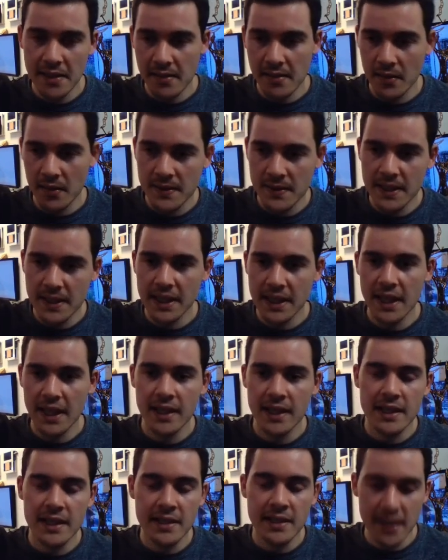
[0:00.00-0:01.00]
performing a
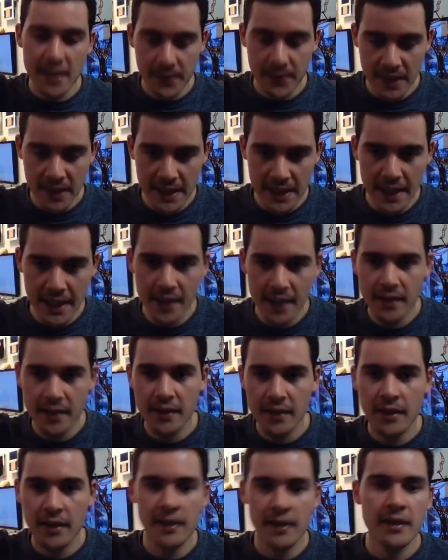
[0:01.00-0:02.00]
trajectory, landing
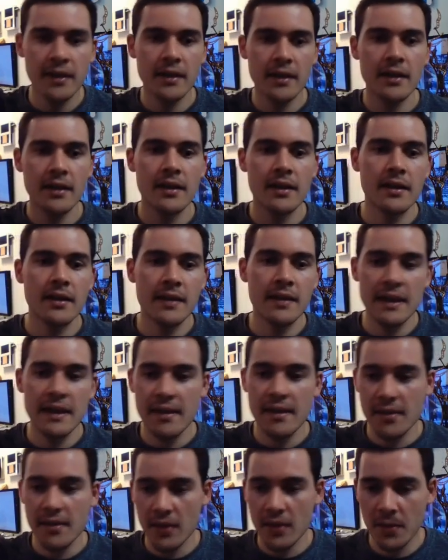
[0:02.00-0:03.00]
and starting again
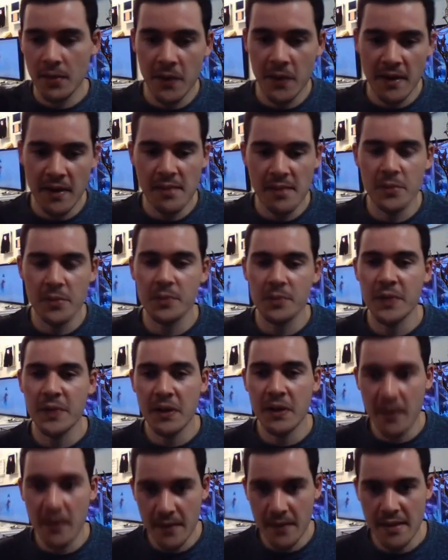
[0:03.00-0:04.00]
indefinitely.
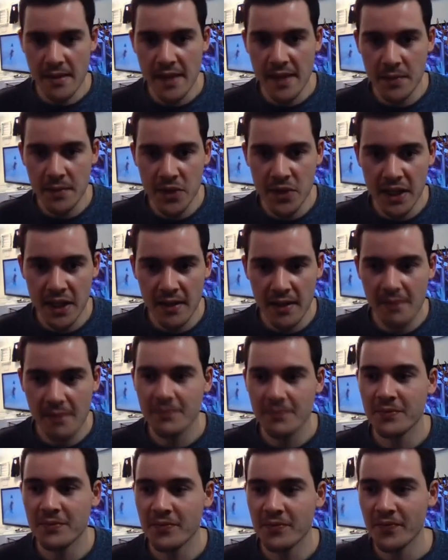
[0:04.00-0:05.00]
These
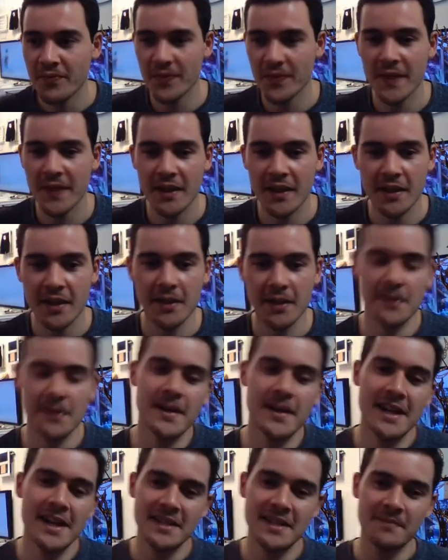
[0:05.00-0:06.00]
are possible because of
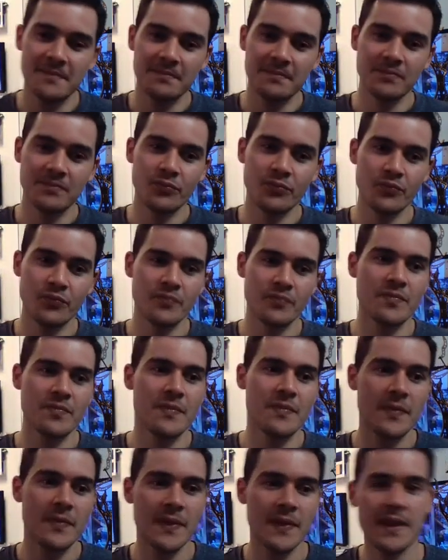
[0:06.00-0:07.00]
the state machines.
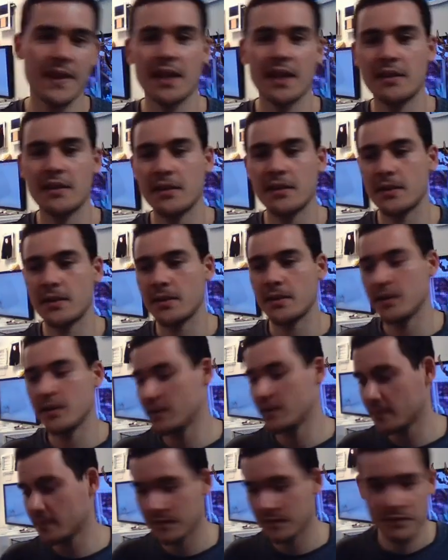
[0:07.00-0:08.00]
Alright,
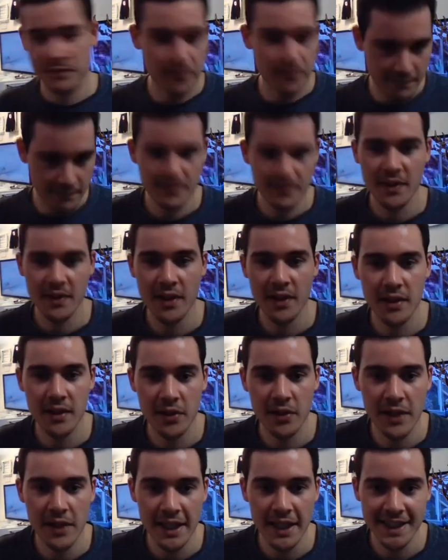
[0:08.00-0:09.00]

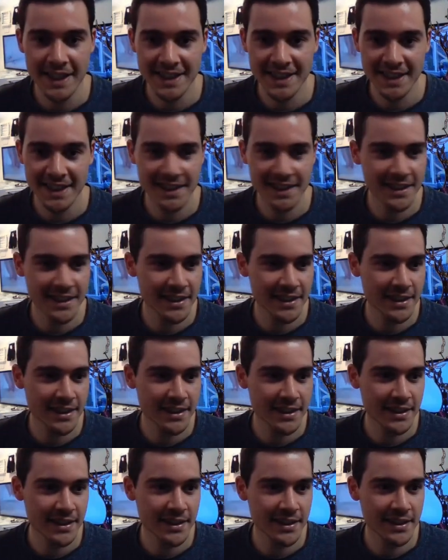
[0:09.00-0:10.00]
thank you,
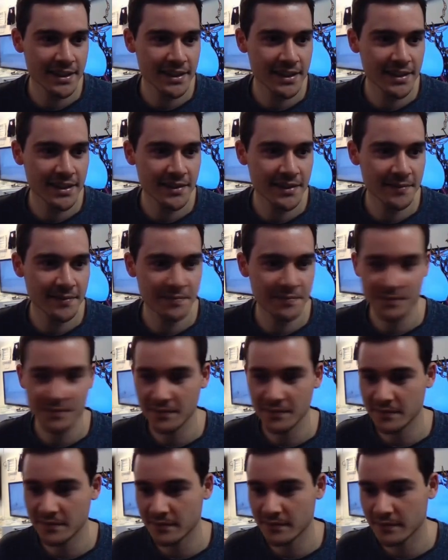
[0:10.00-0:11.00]
good
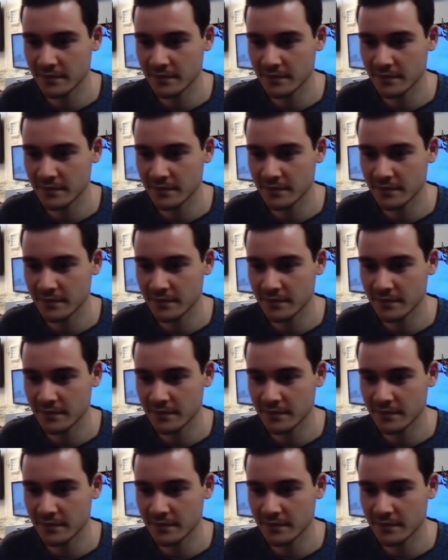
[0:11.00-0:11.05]
luck.